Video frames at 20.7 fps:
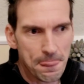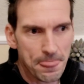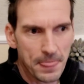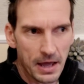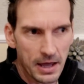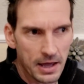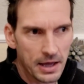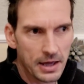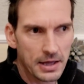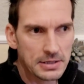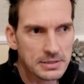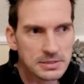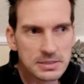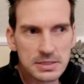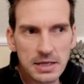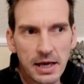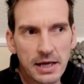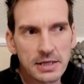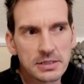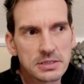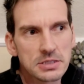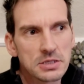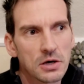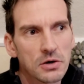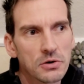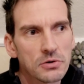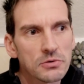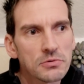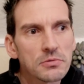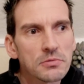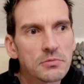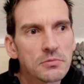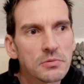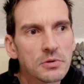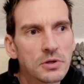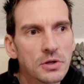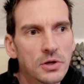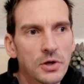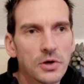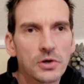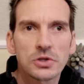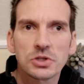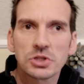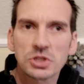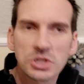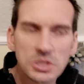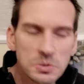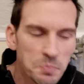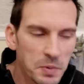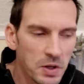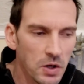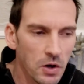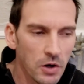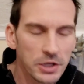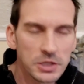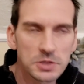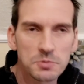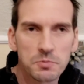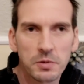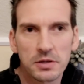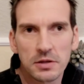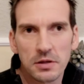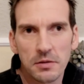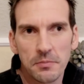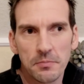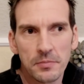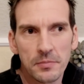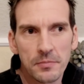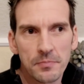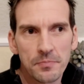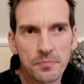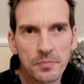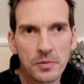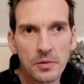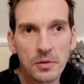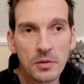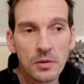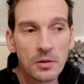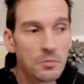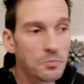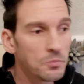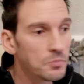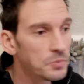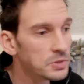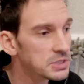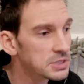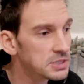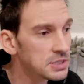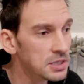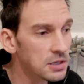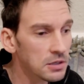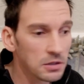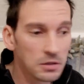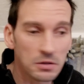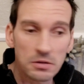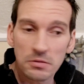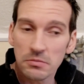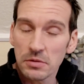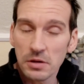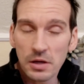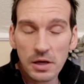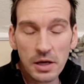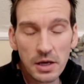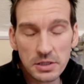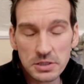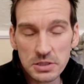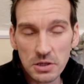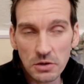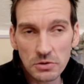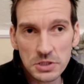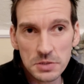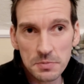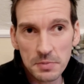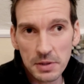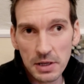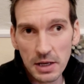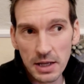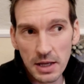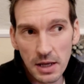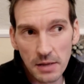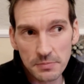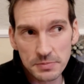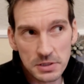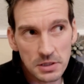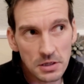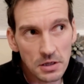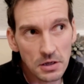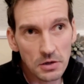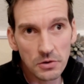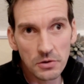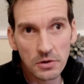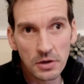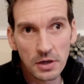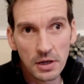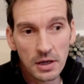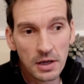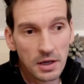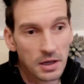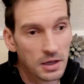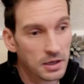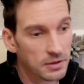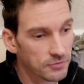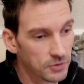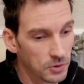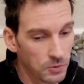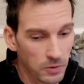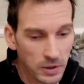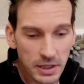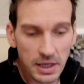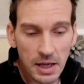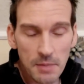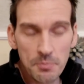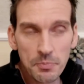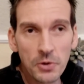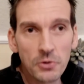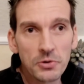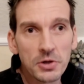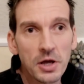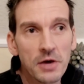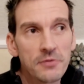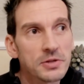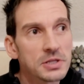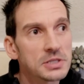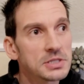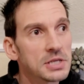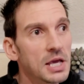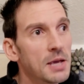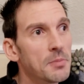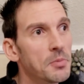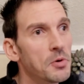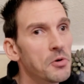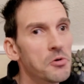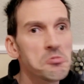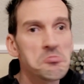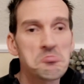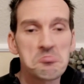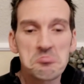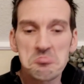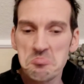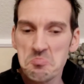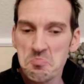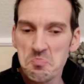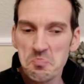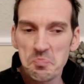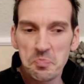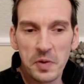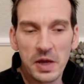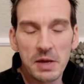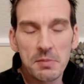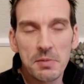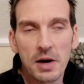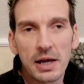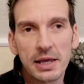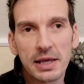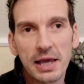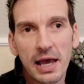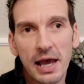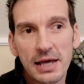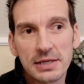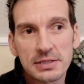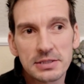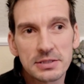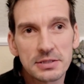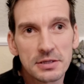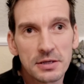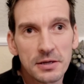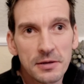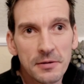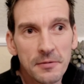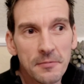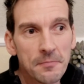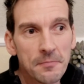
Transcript: And so, just be honest with them. But still, it's ultimately up to you. If you want to get pulled over the table, be my guest.